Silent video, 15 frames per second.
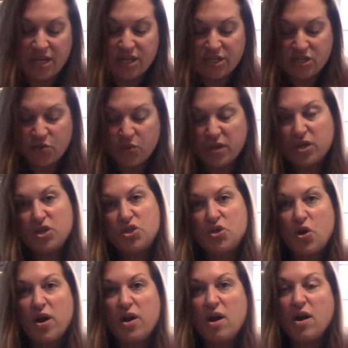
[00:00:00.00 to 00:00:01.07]
So we're going to
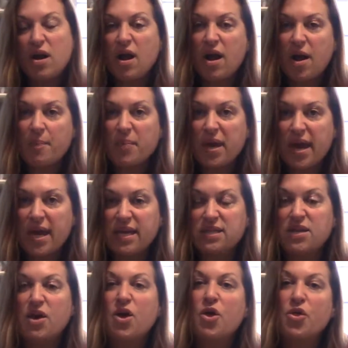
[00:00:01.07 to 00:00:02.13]
start our cupcakes
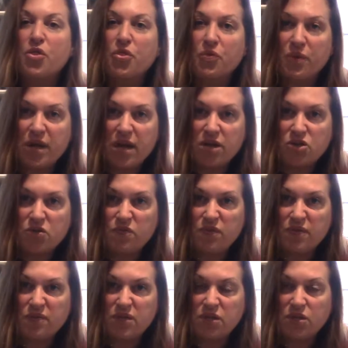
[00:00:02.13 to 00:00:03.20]

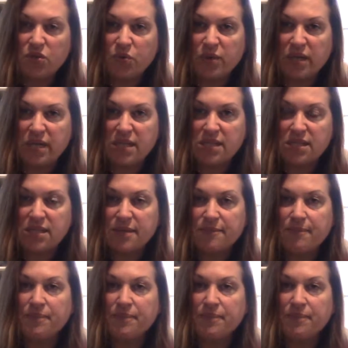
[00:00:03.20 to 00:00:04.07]
350 degrees